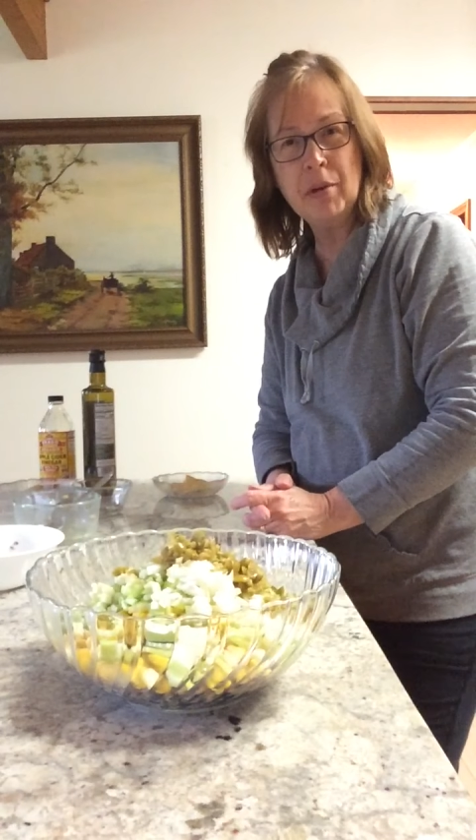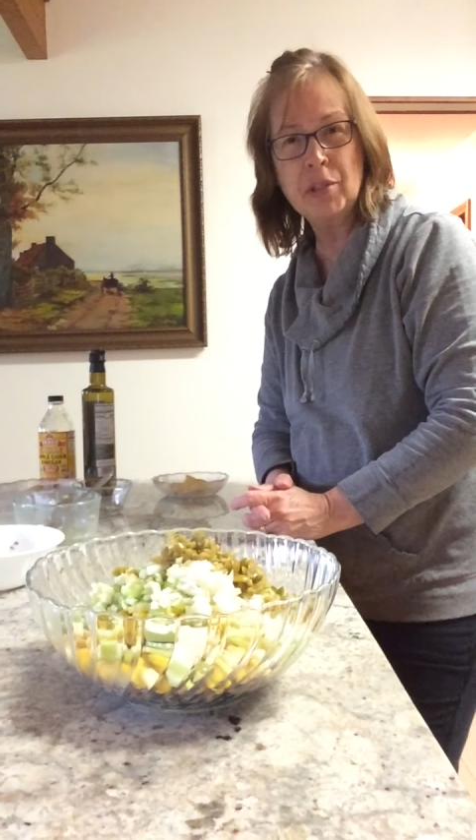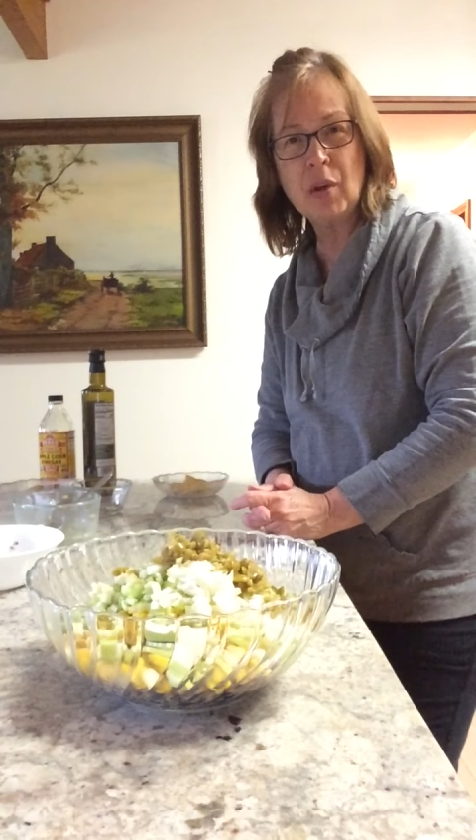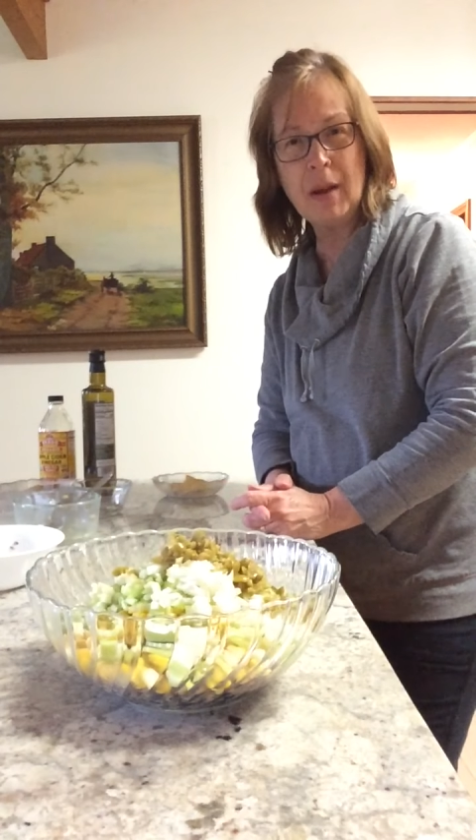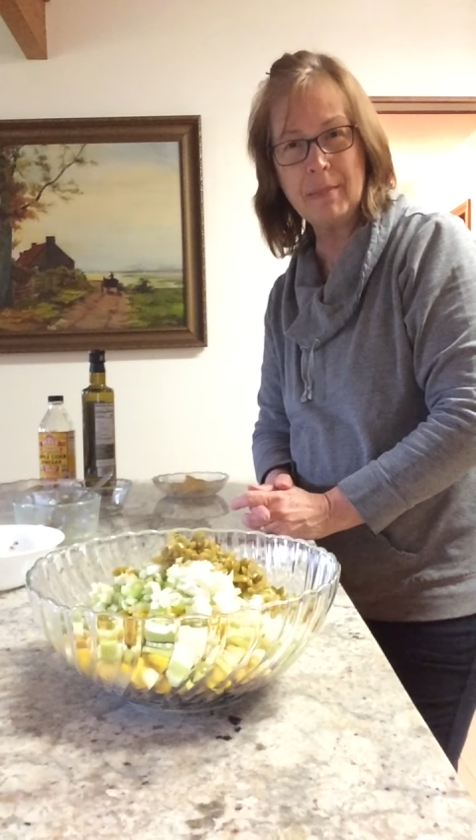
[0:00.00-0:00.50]

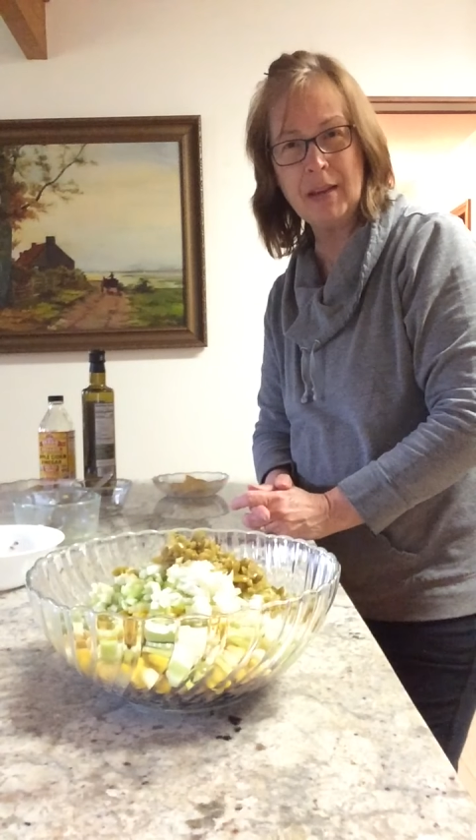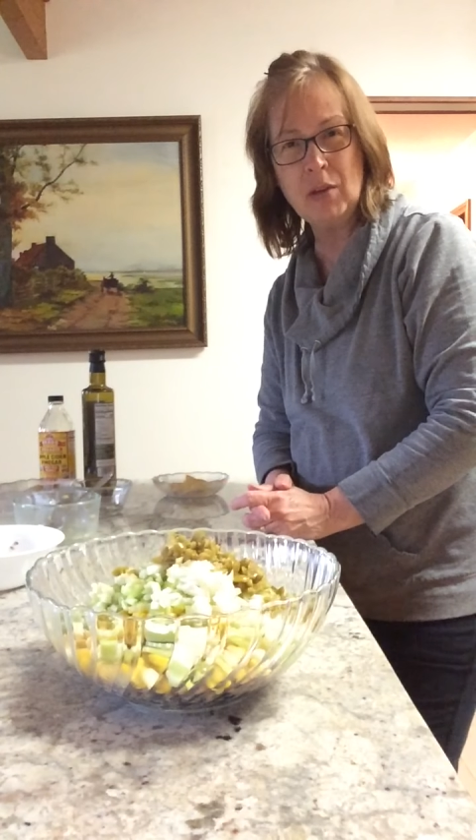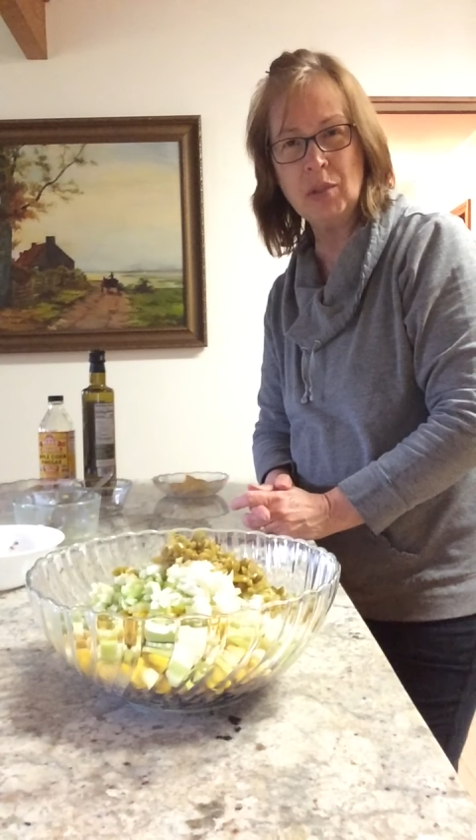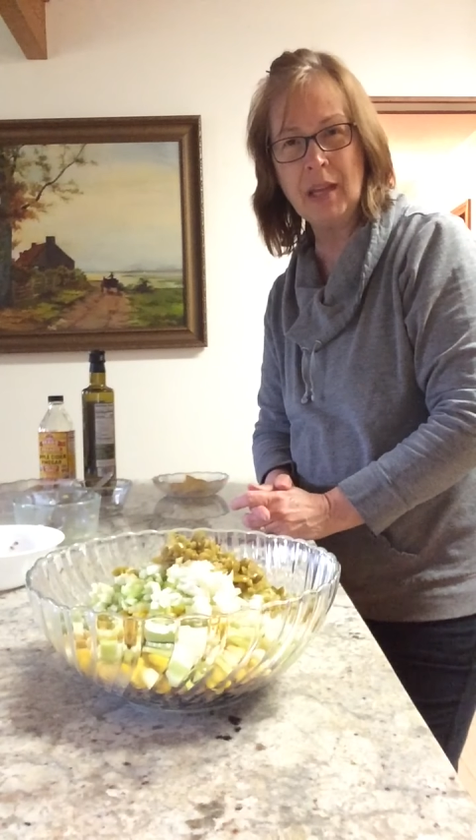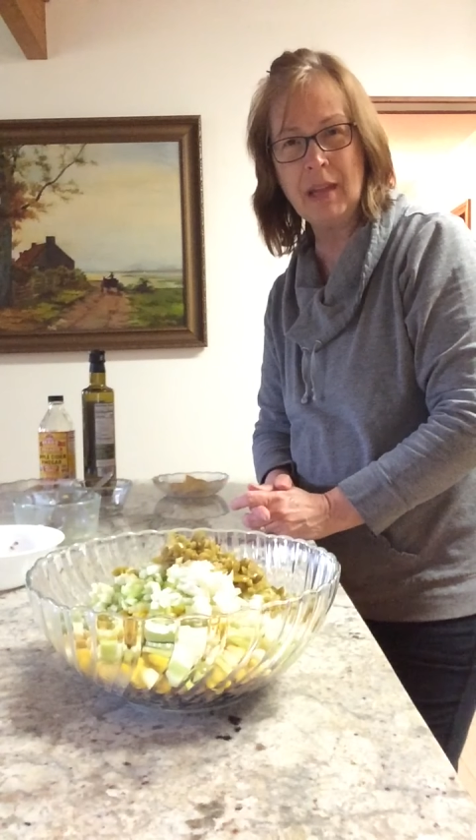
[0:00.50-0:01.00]
so I'm not
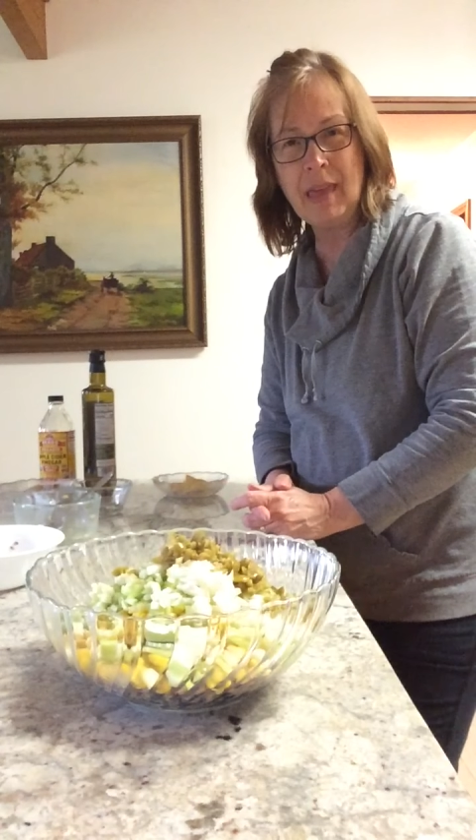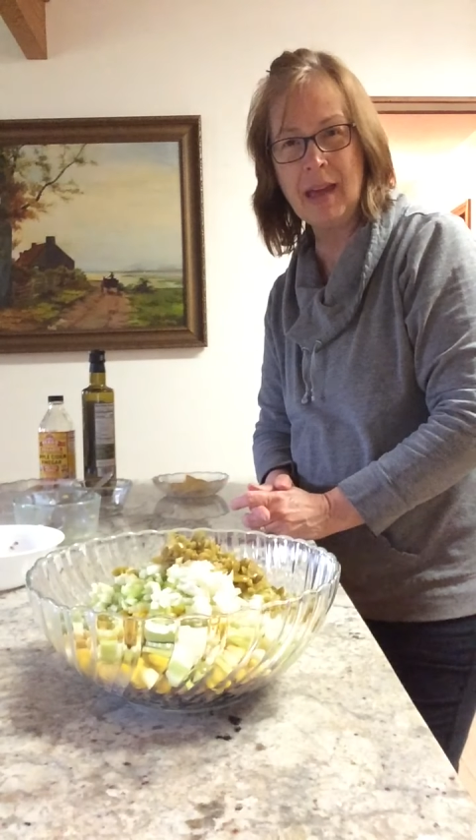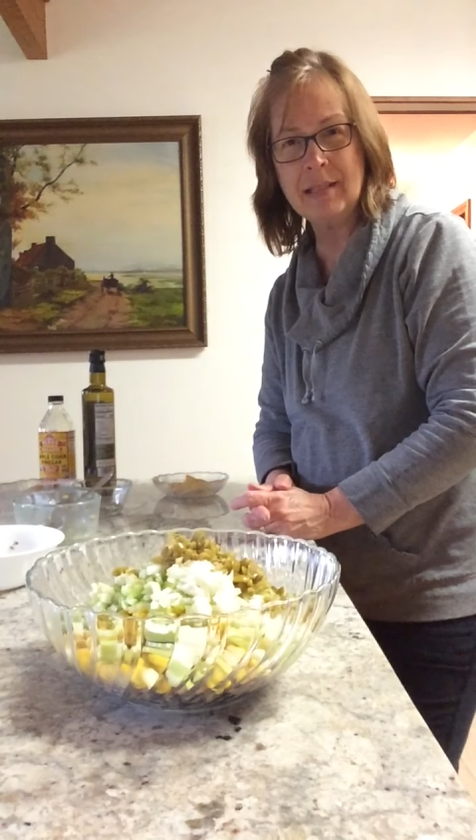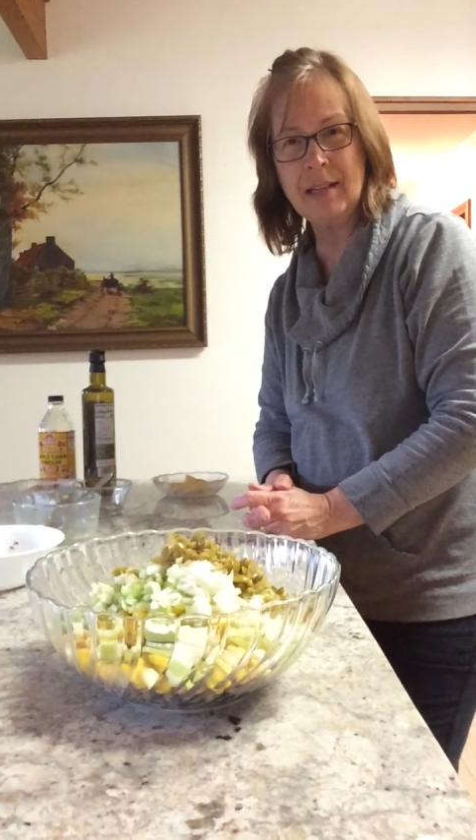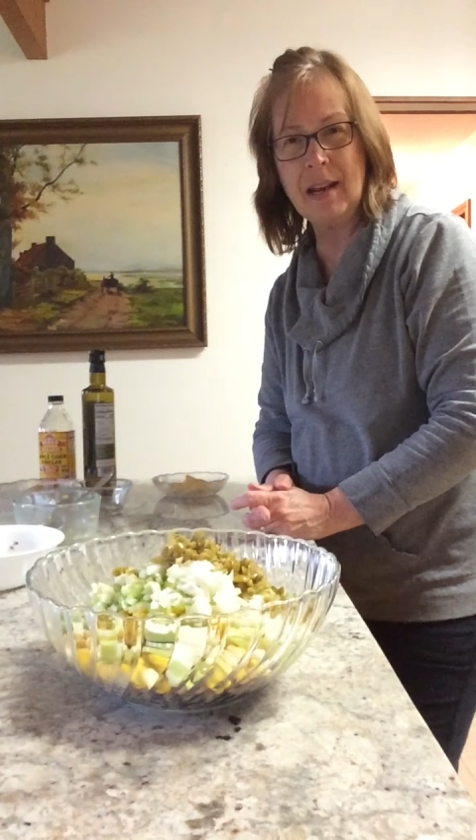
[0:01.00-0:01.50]
using
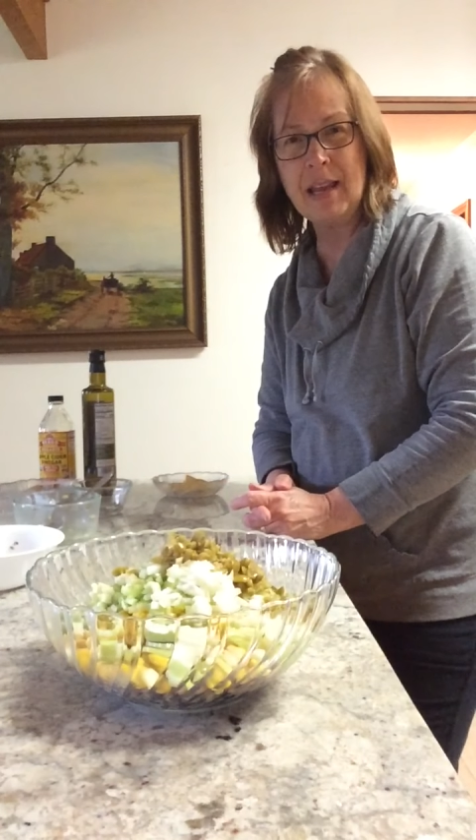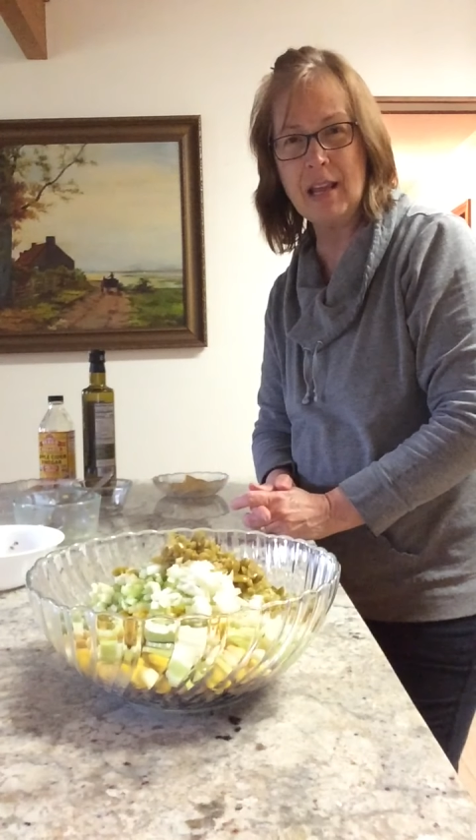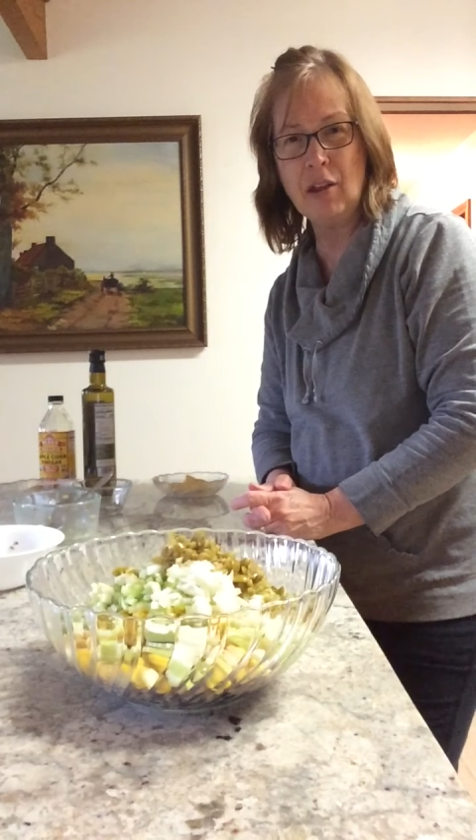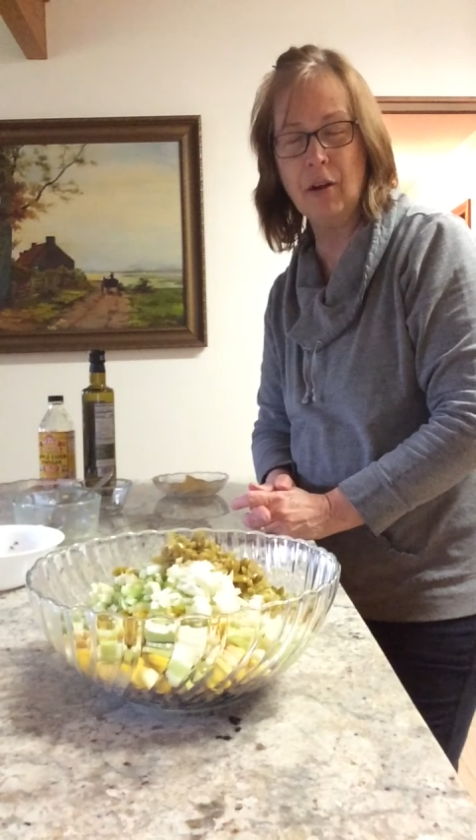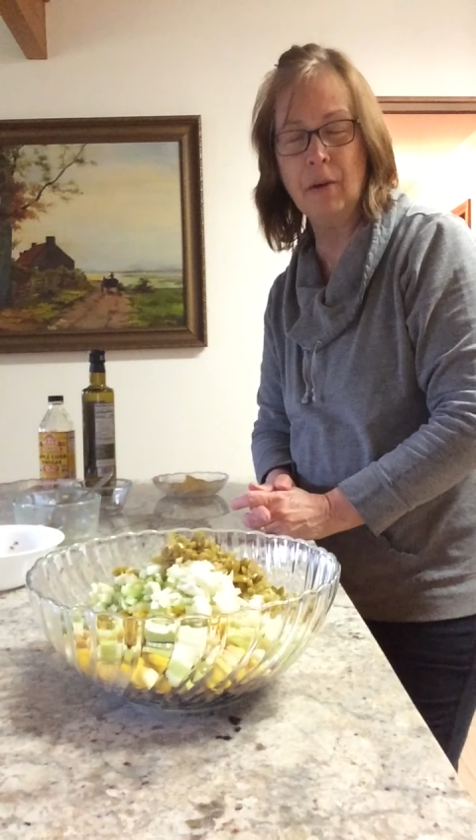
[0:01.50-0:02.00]
that today
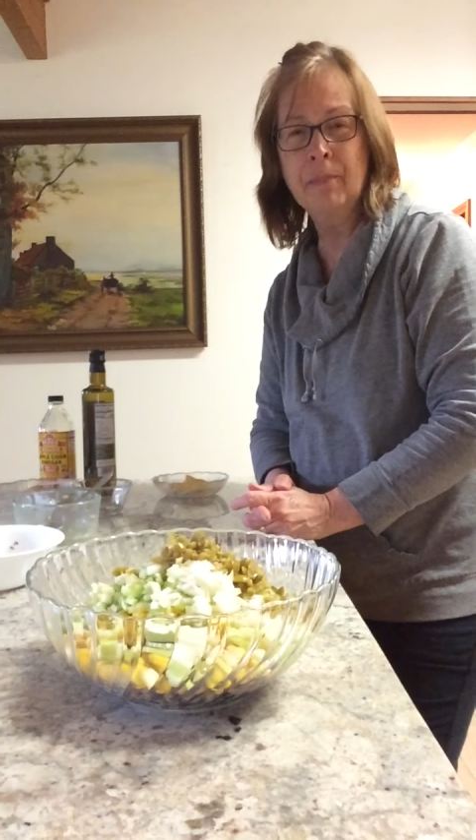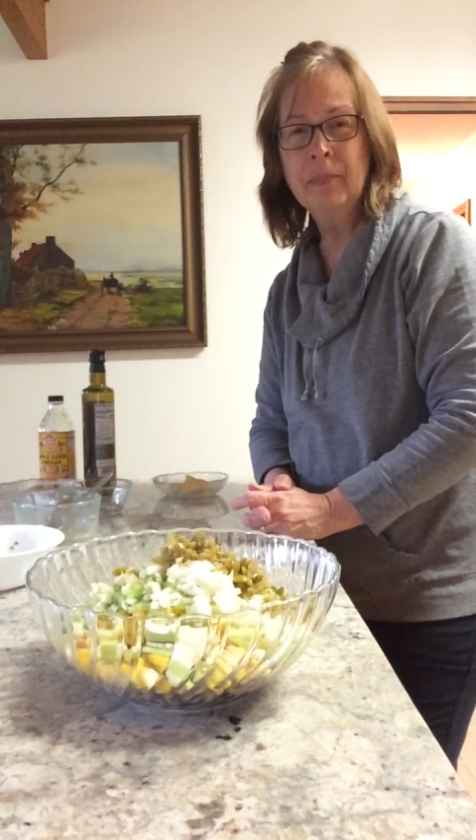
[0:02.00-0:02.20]
either.